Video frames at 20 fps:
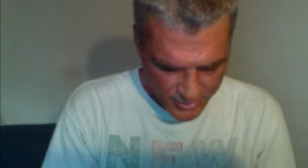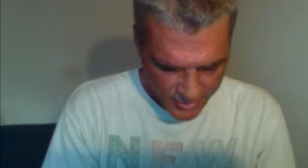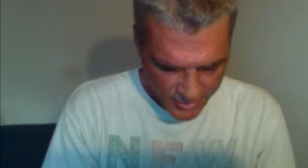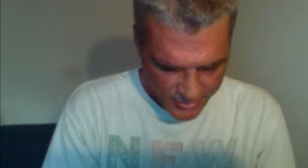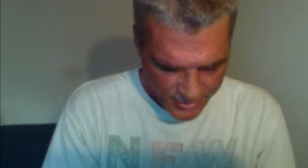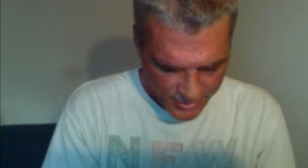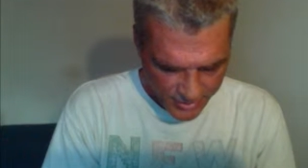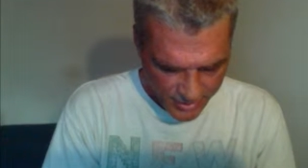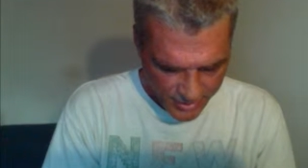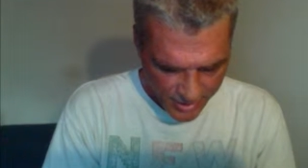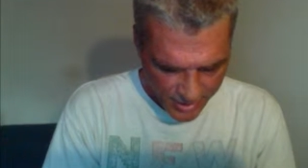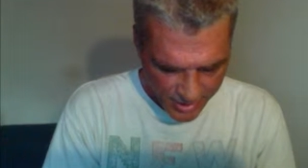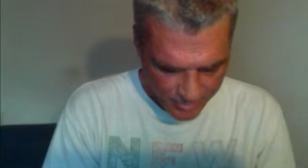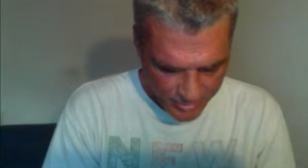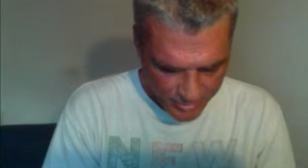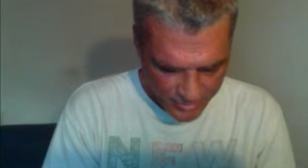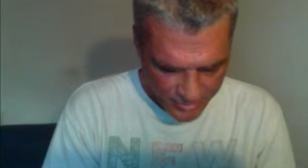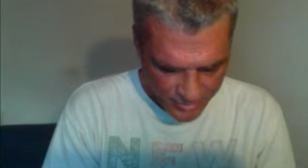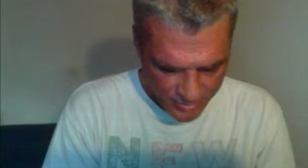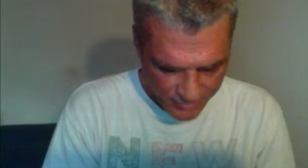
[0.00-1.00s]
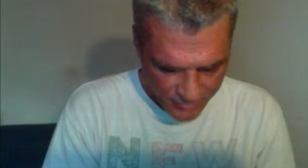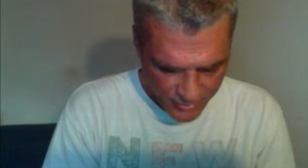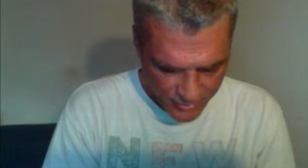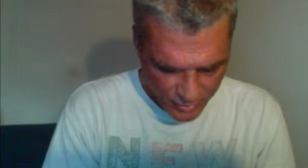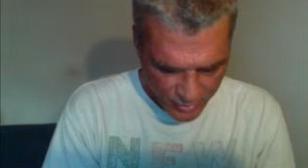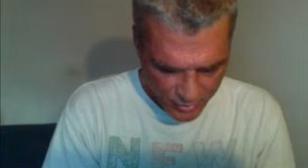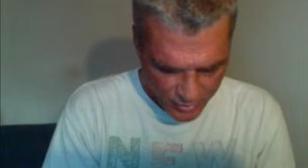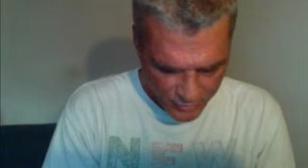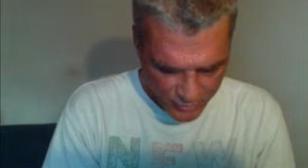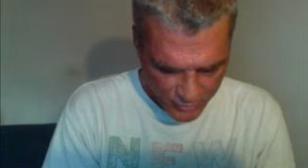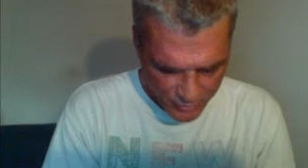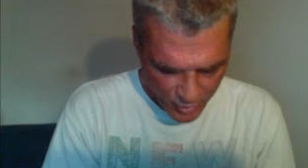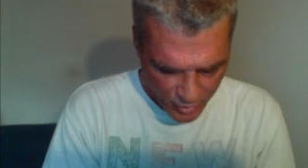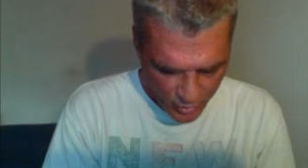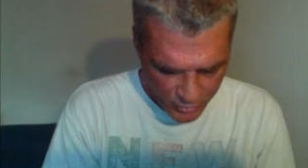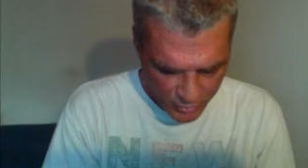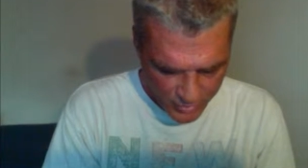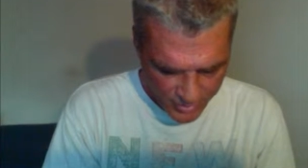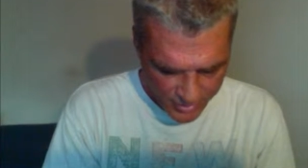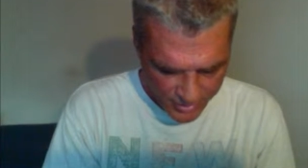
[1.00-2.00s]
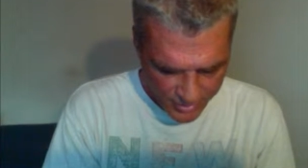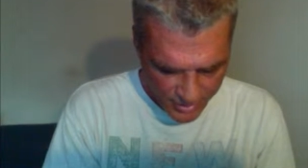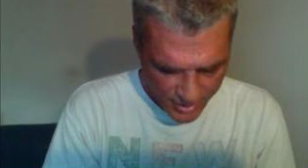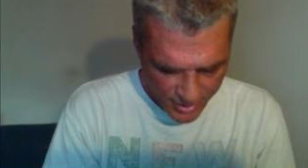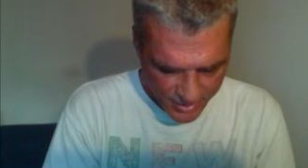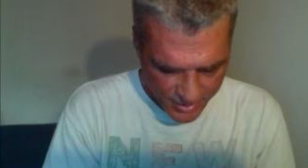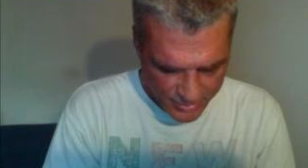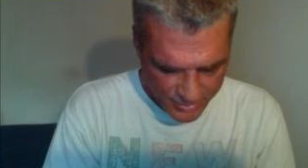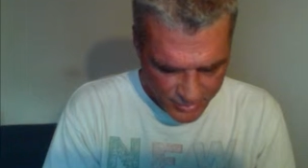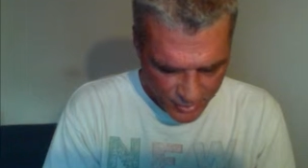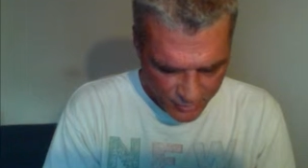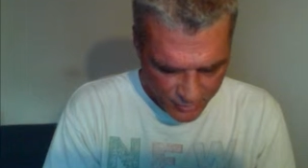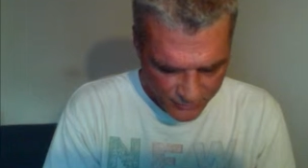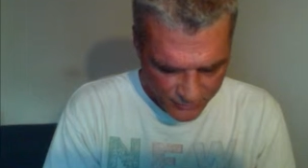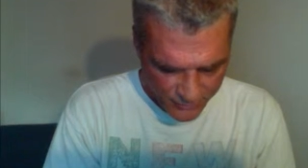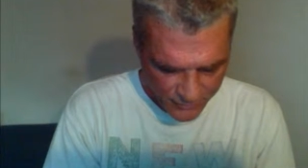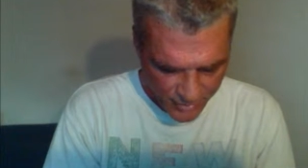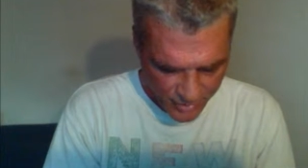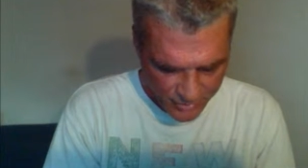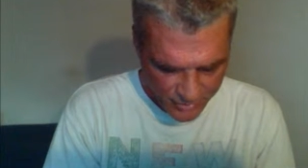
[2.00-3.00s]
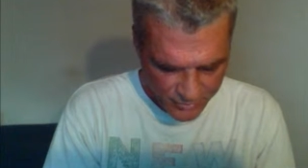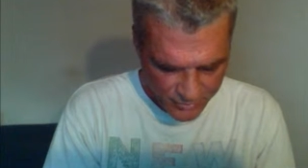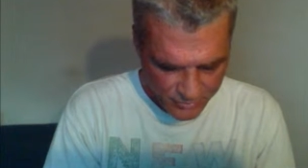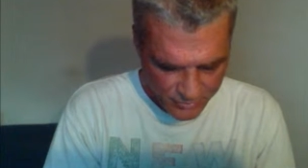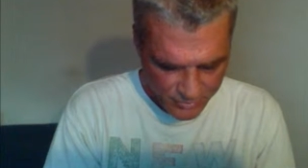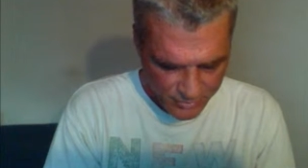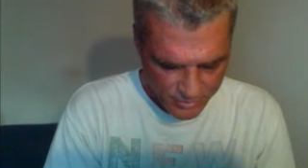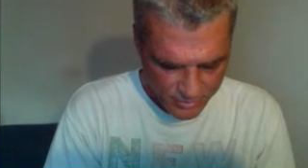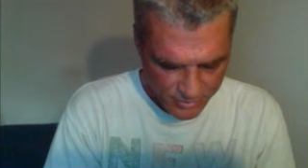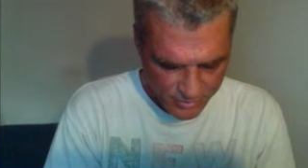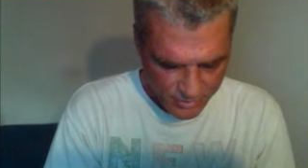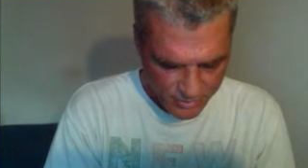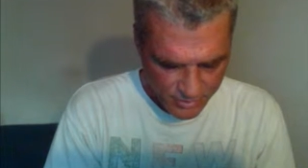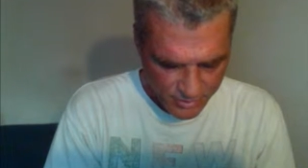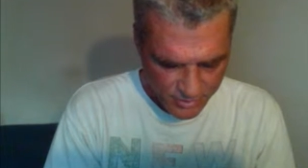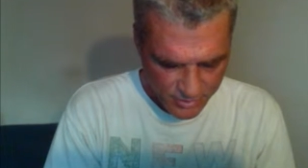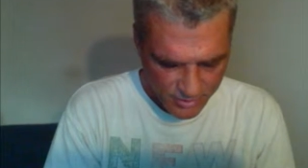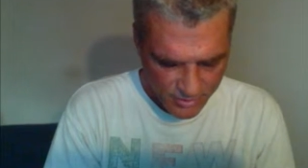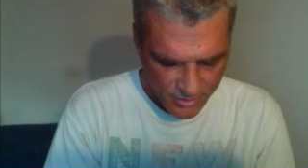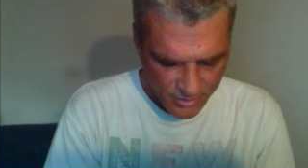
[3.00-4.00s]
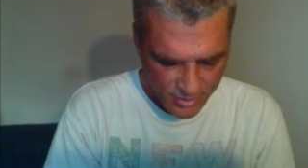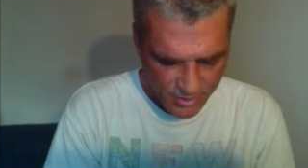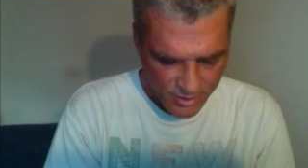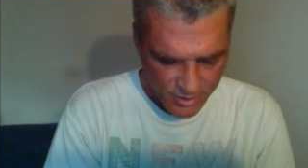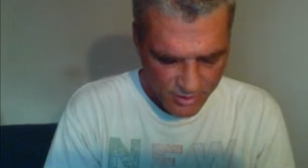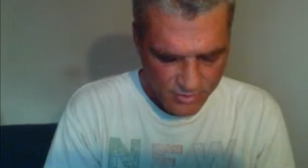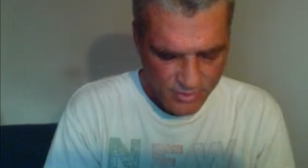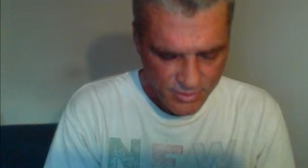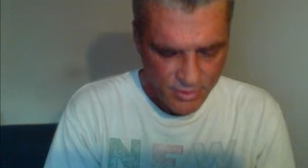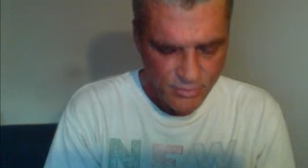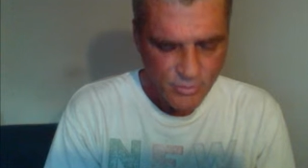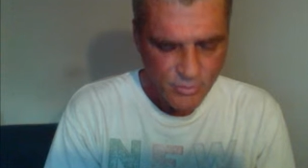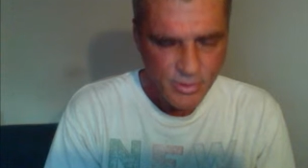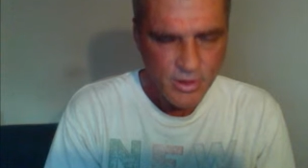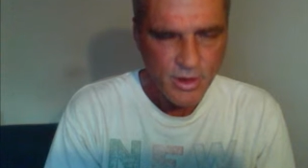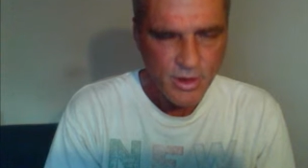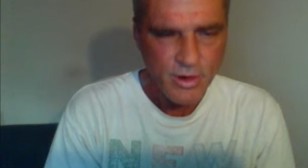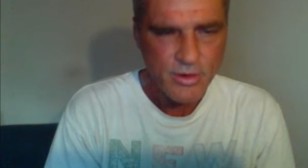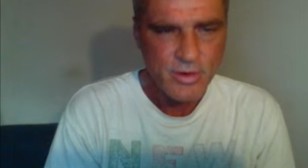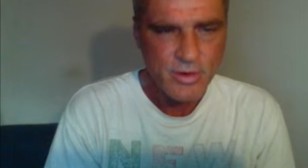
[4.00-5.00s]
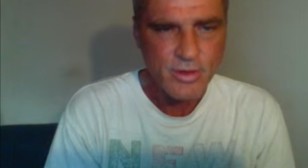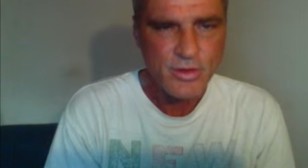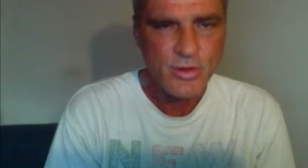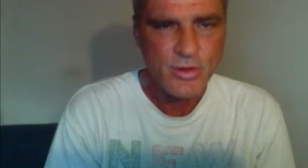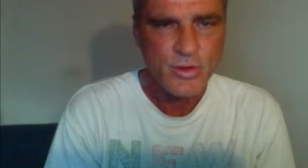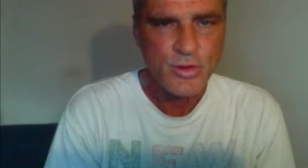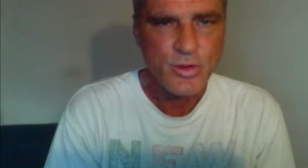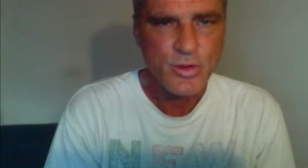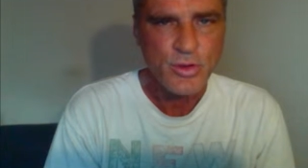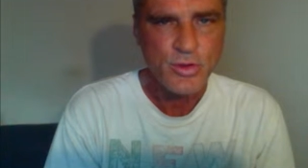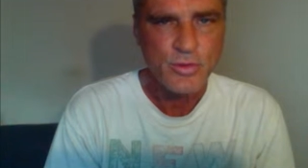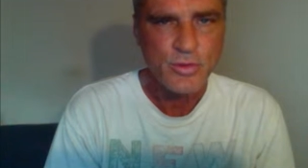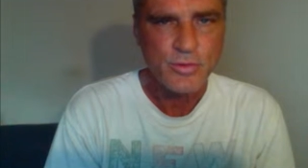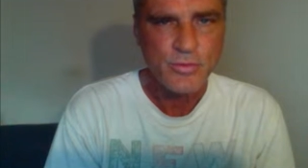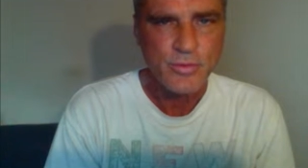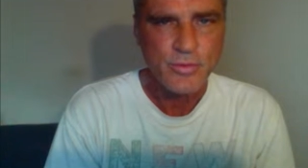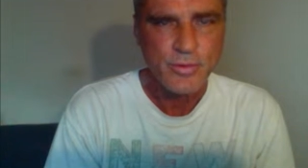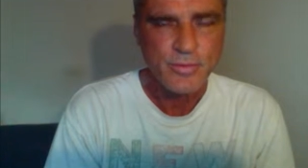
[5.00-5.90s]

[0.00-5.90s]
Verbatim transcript: the inhabitants of the earth know that God is our Father and that we are his children.